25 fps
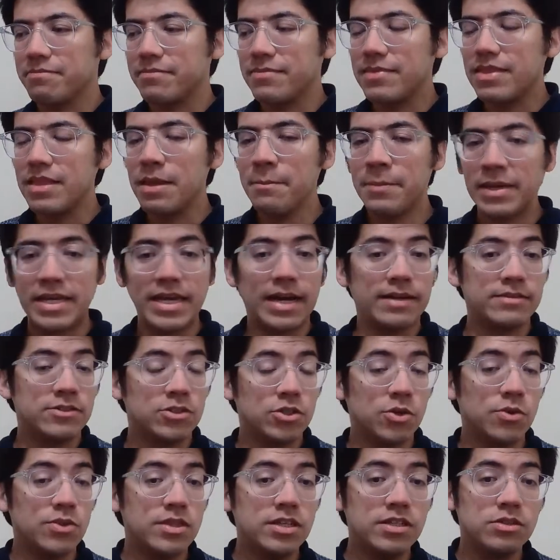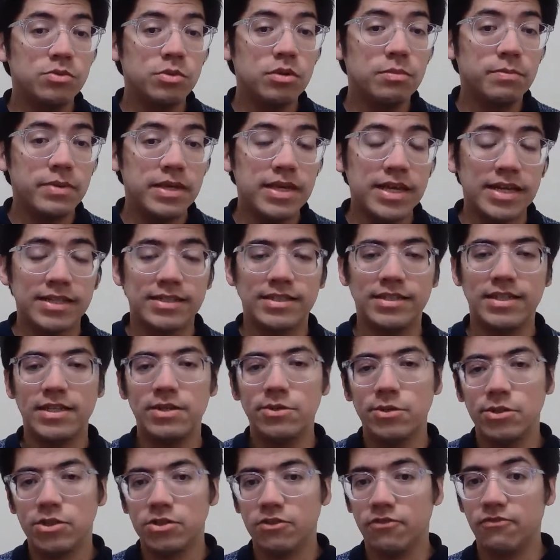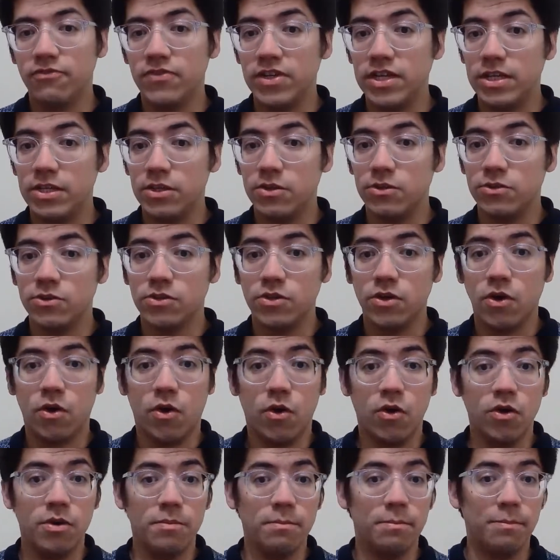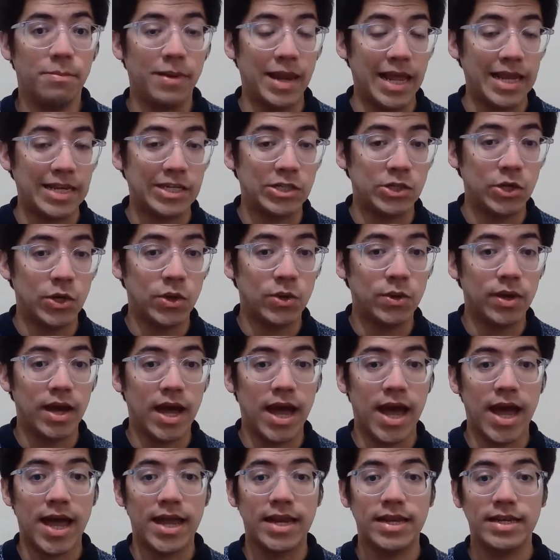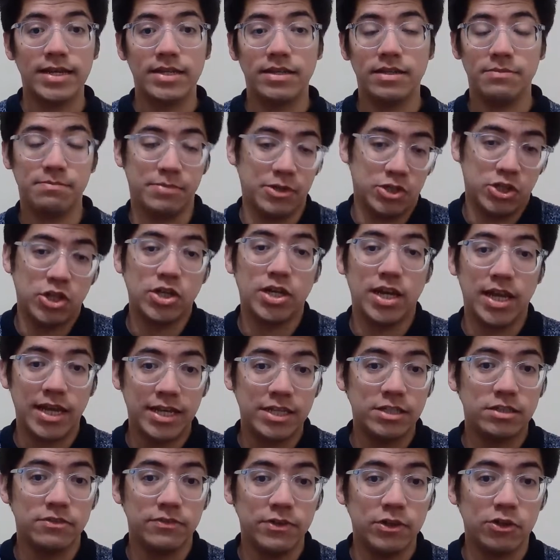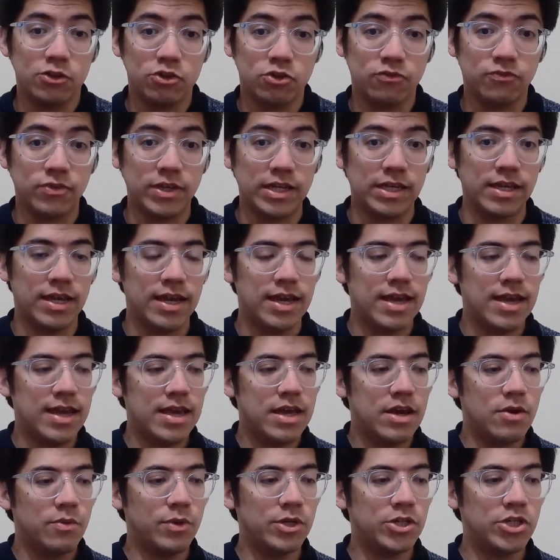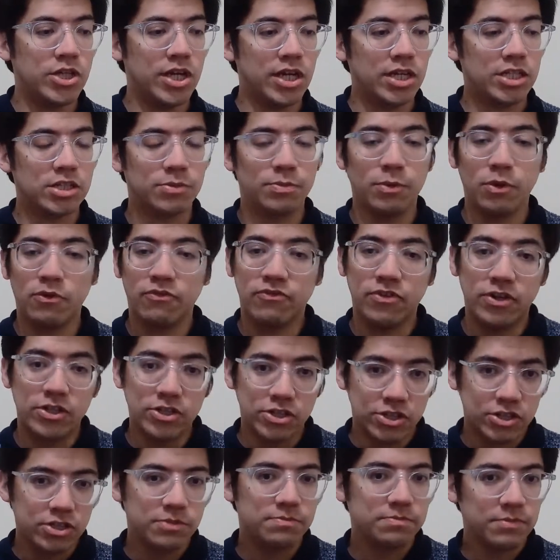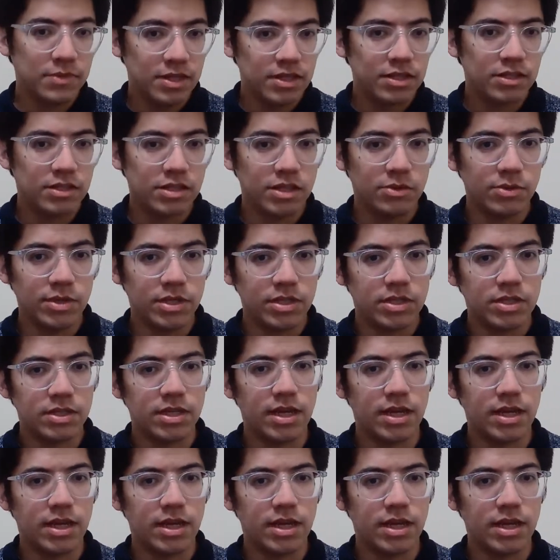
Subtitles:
But yeah, so this will be a series of videos on Plato and in particular his philosophy. We shall explore first in the series